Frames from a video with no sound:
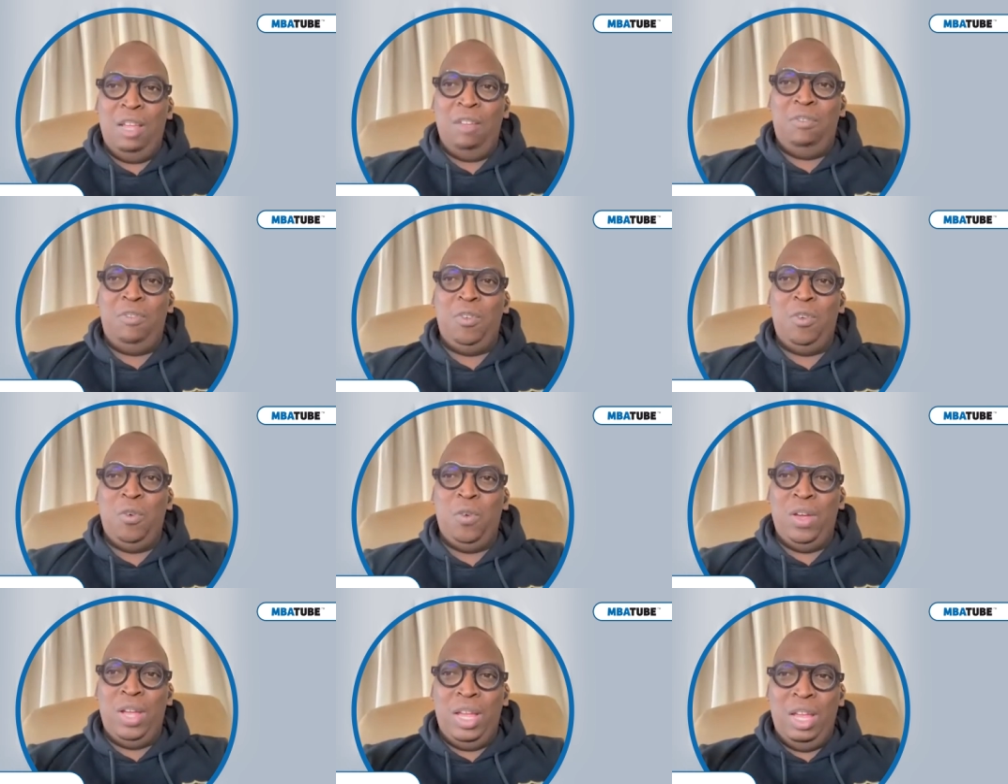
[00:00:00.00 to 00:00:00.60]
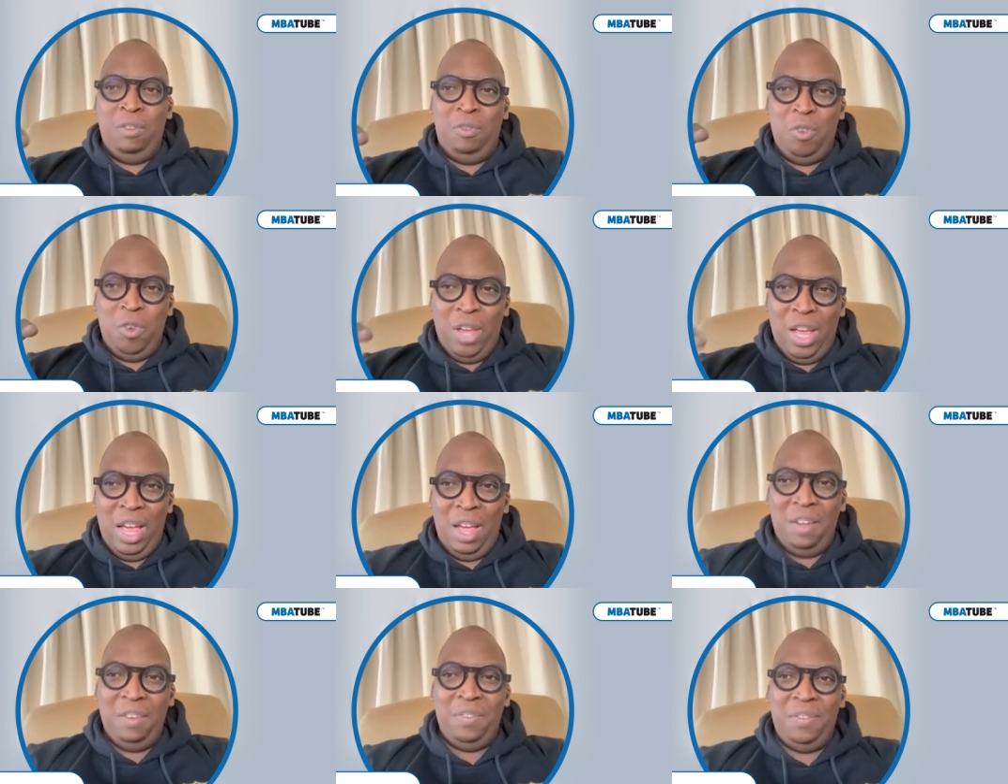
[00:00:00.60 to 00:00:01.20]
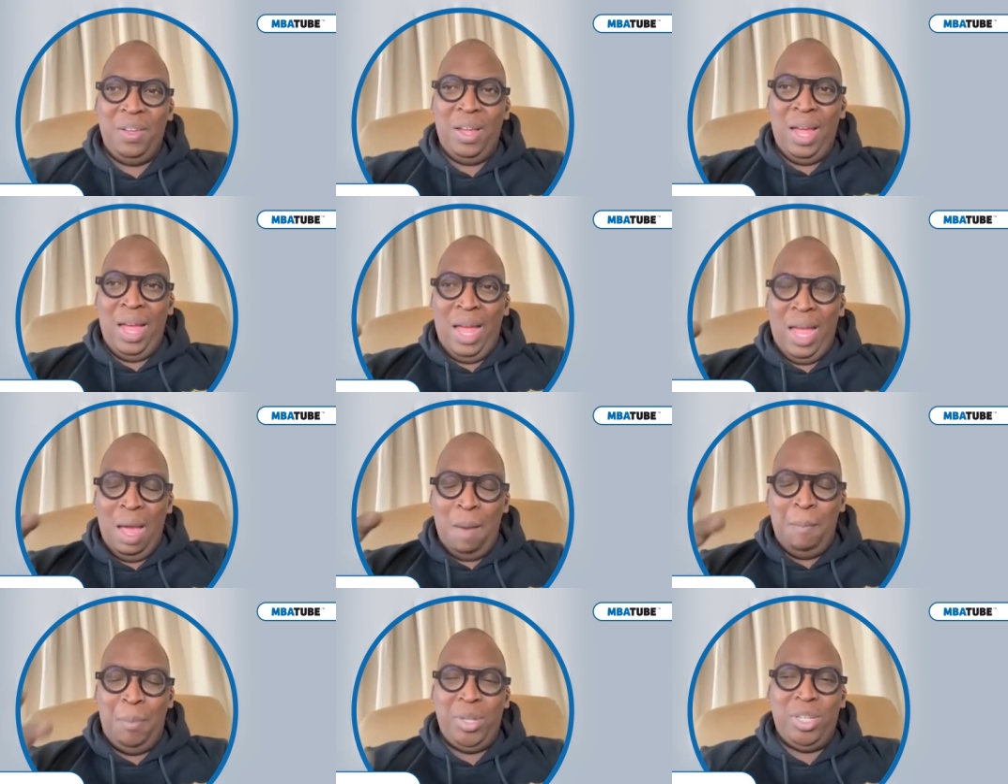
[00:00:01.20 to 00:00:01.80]
if you have
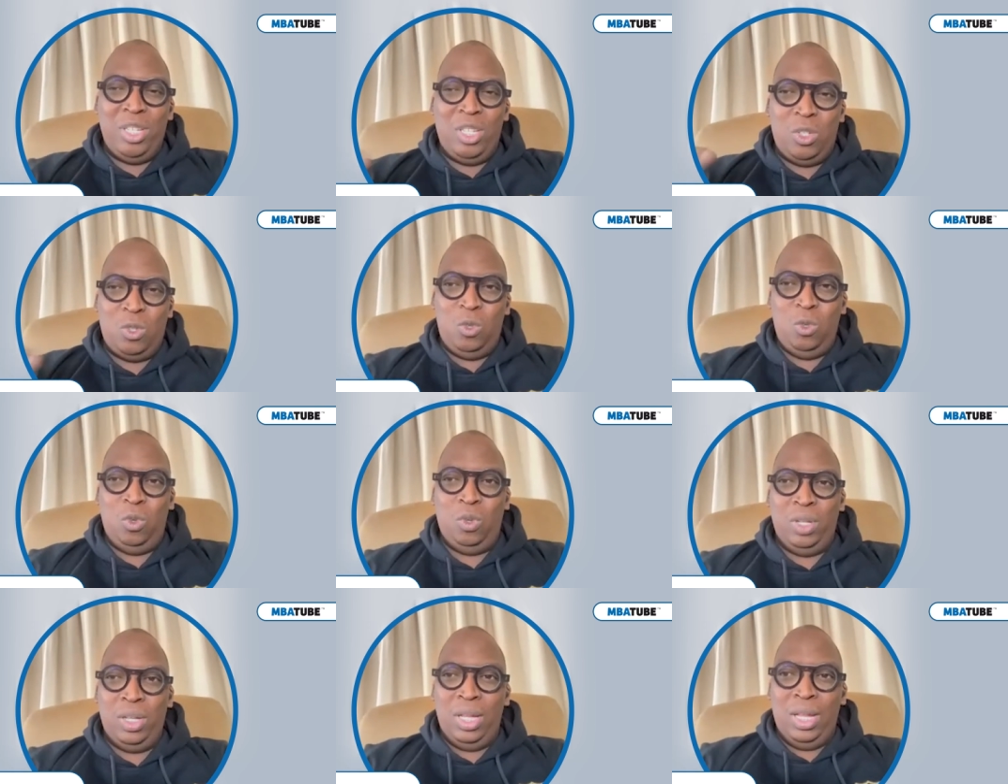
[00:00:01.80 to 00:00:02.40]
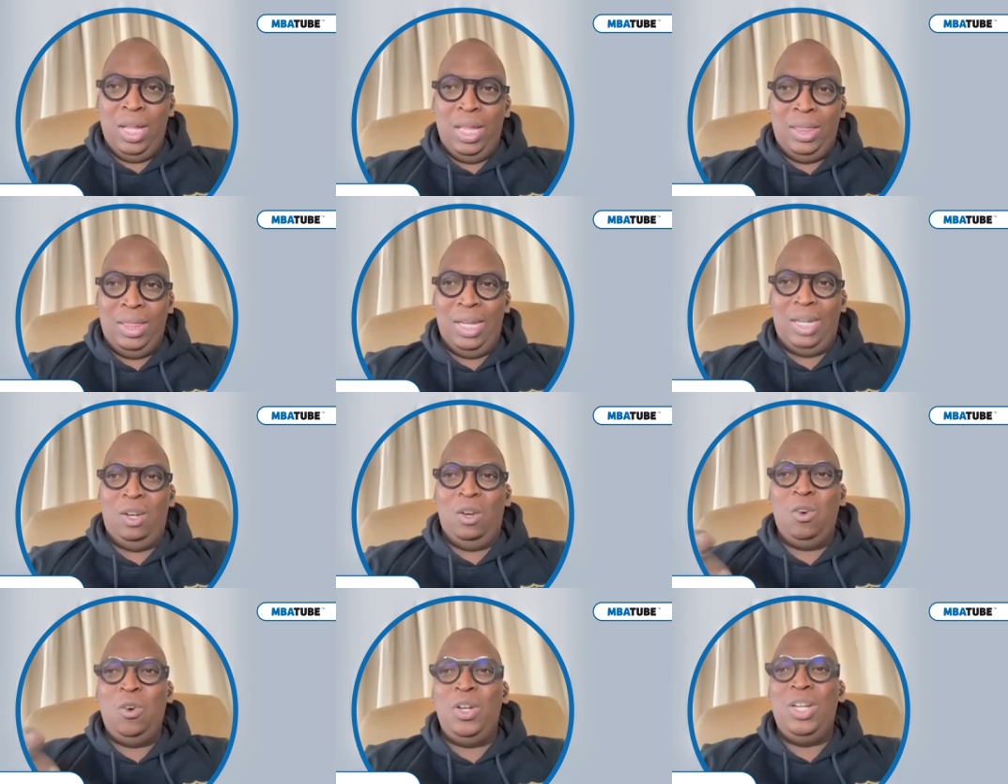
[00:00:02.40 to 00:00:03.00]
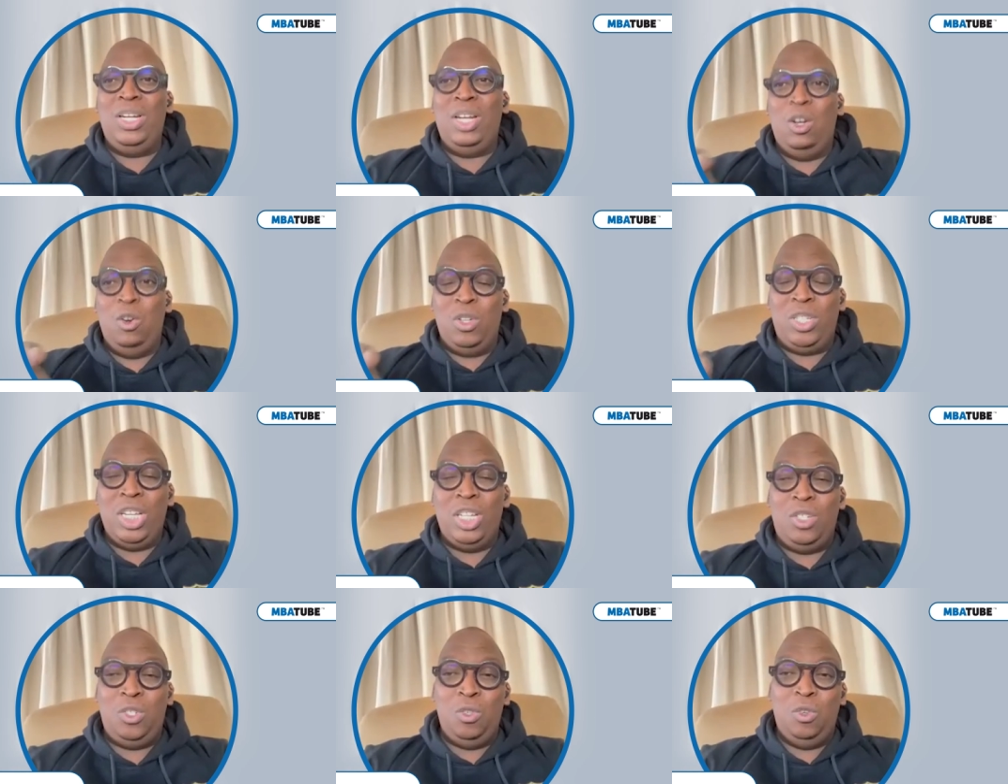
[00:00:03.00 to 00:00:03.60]
a business school that not only
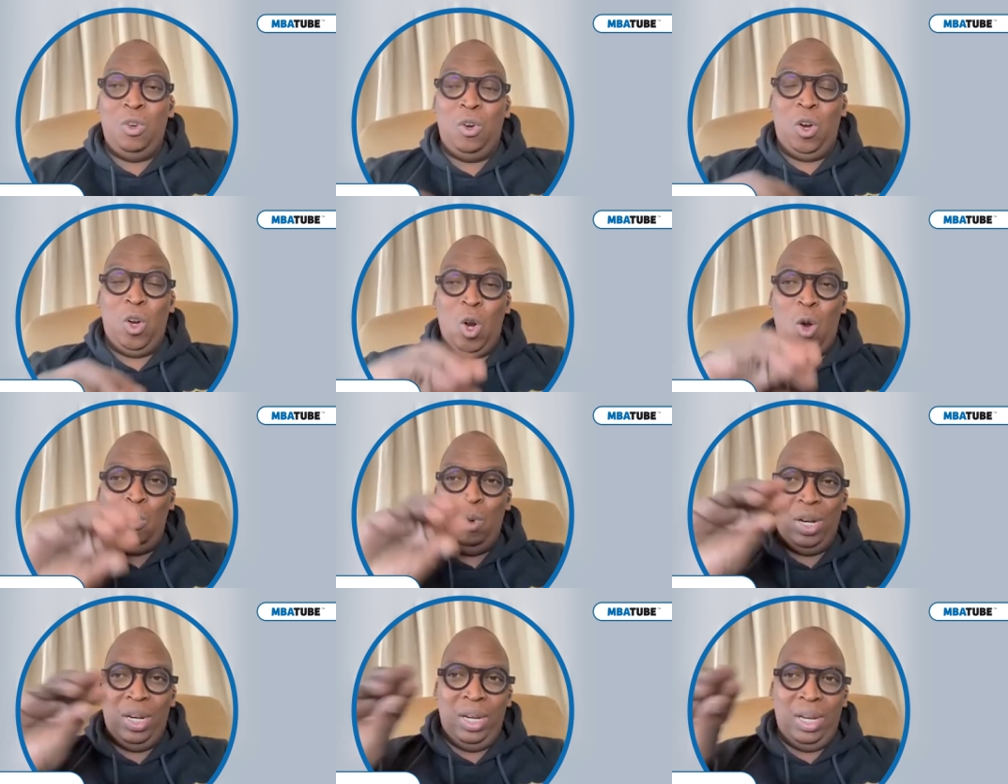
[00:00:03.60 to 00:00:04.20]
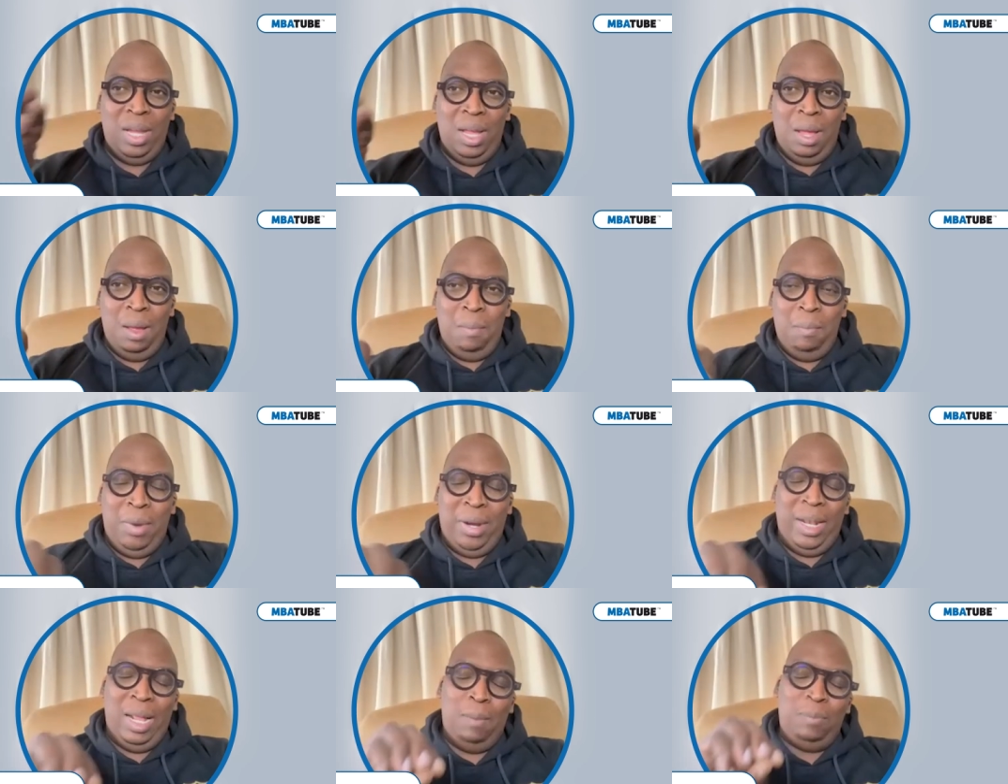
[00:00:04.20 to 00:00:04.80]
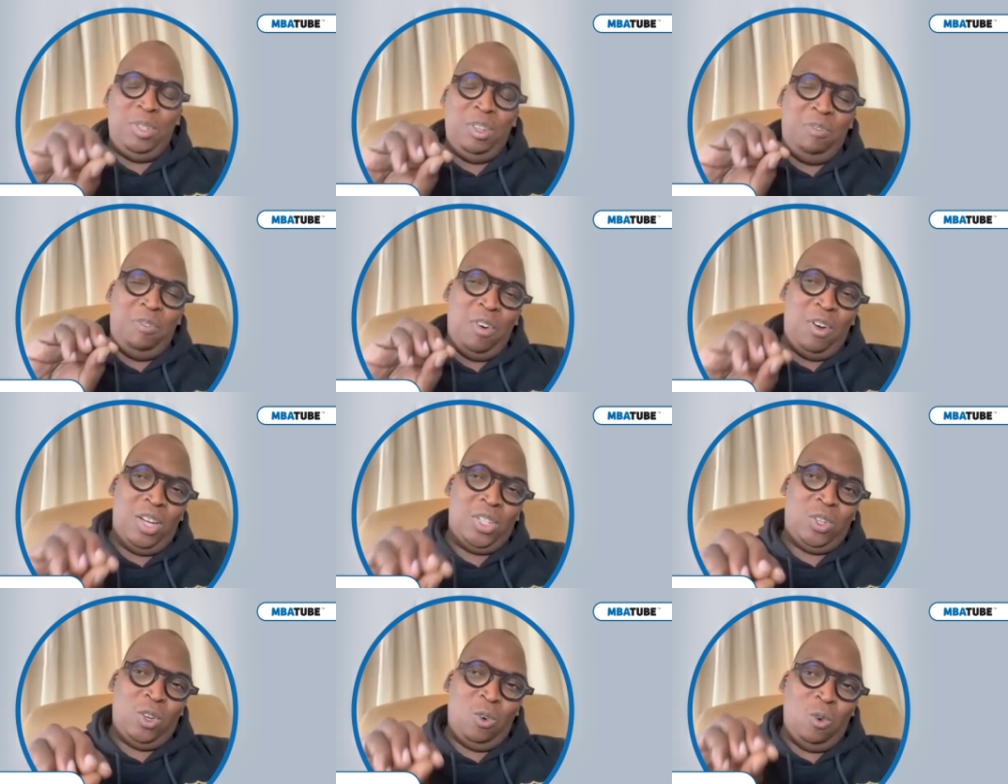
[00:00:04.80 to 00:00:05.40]
looks at you globally, but helps you
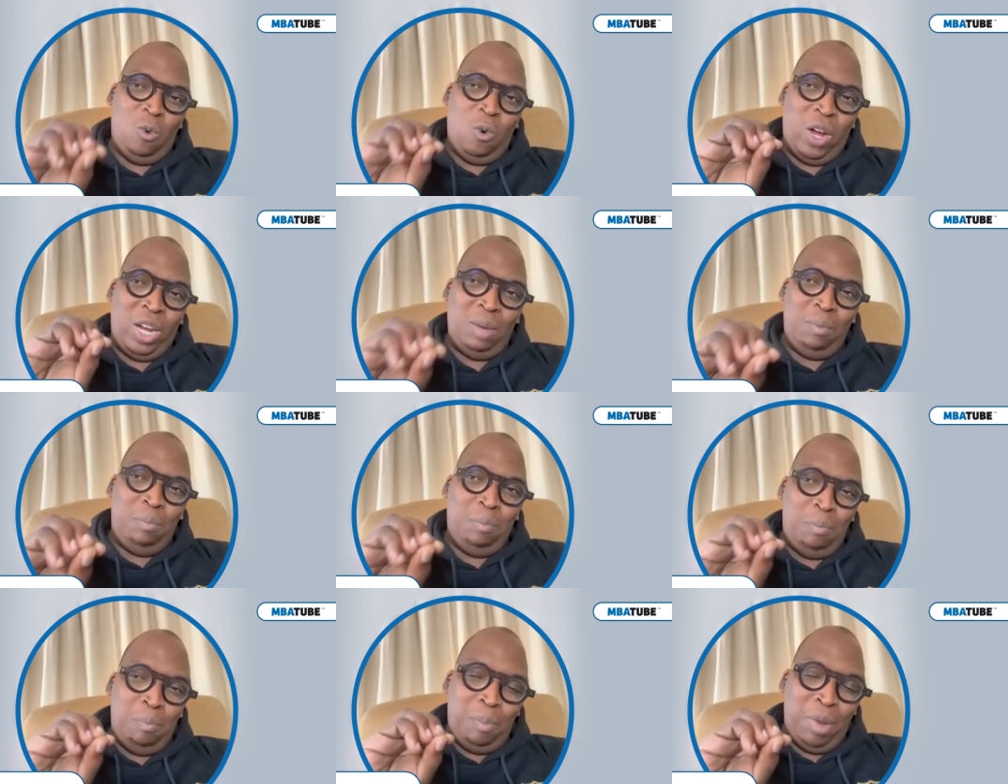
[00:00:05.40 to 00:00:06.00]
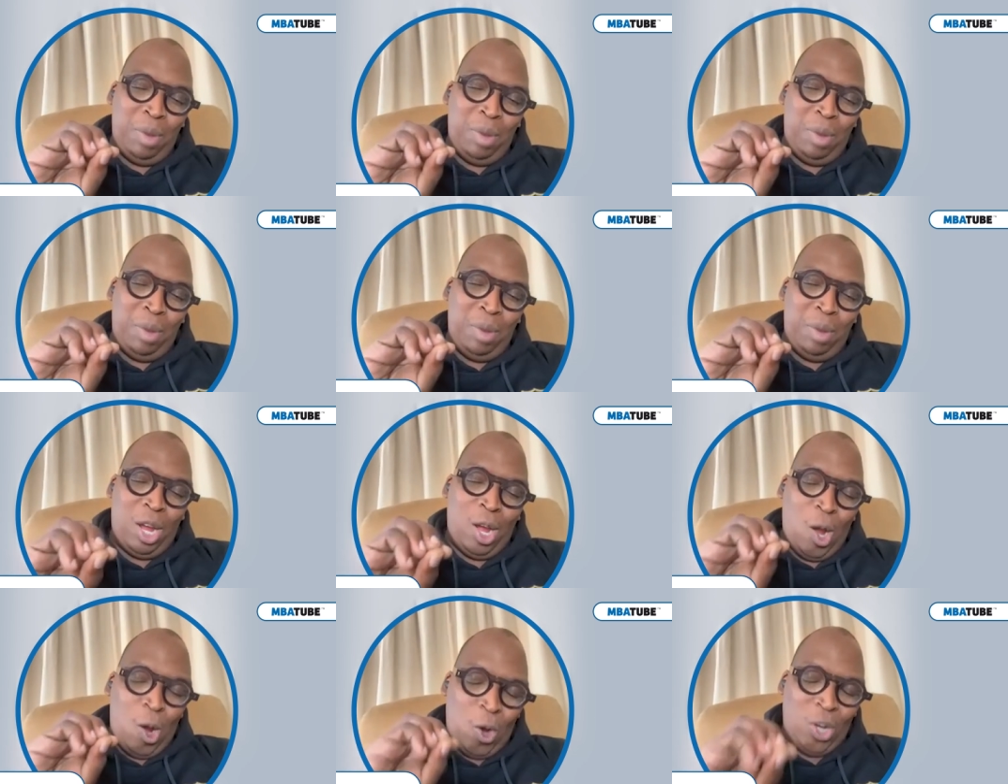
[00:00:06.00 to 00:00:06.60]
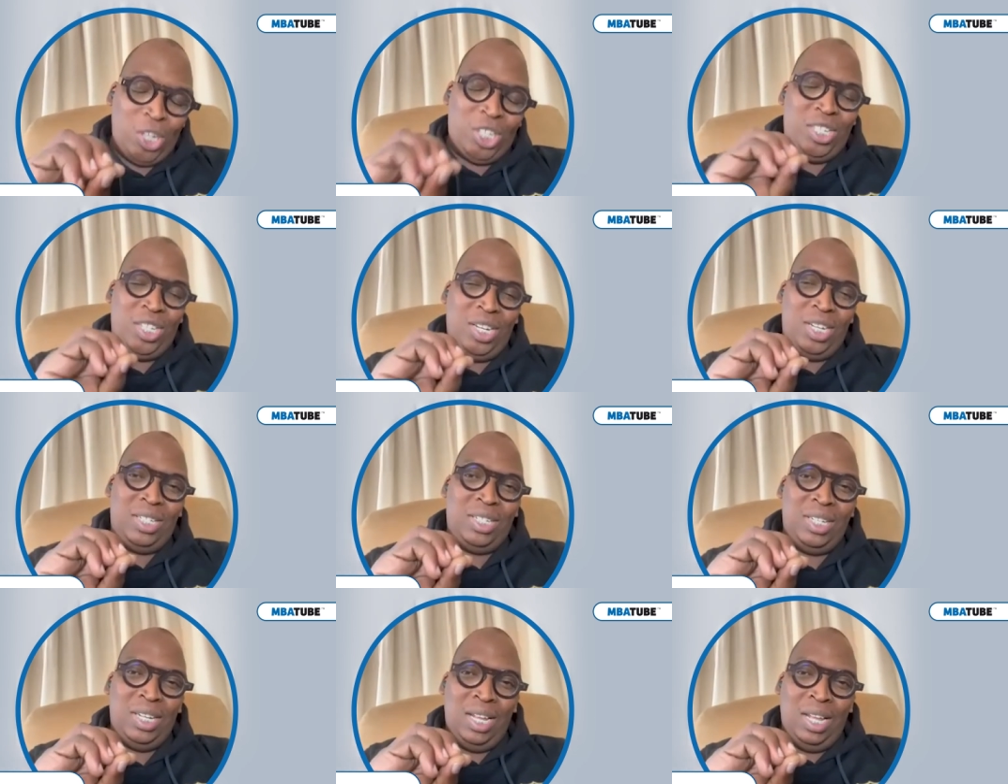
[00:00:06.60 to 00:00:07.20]
focus on one big
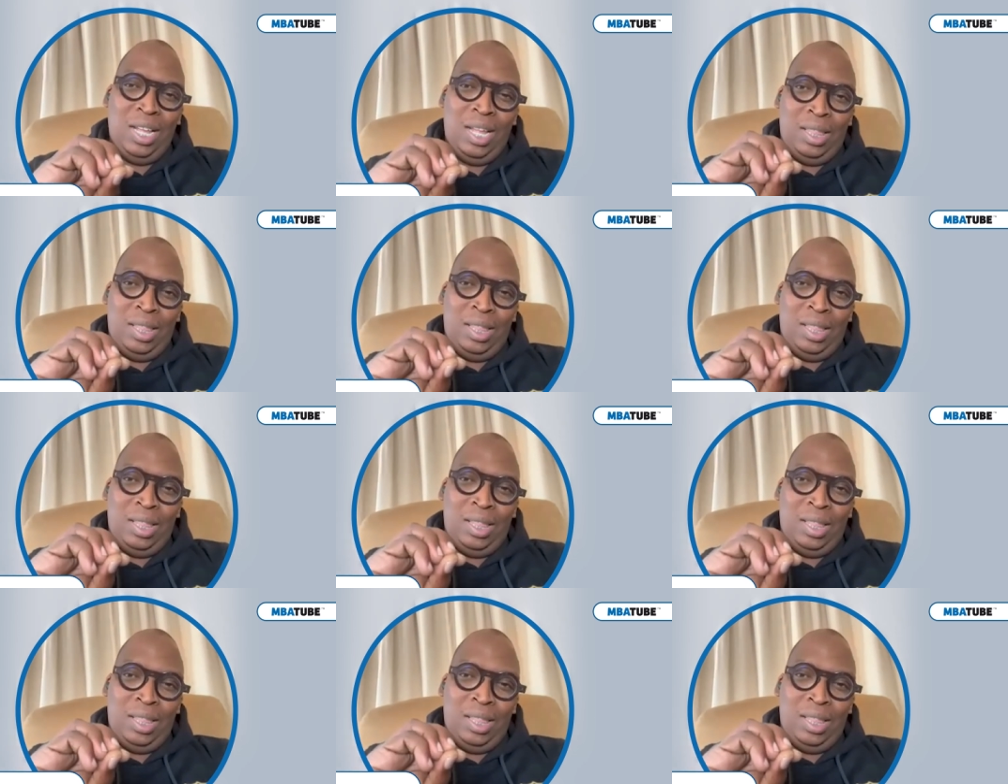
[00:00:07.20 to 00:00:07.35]
continent,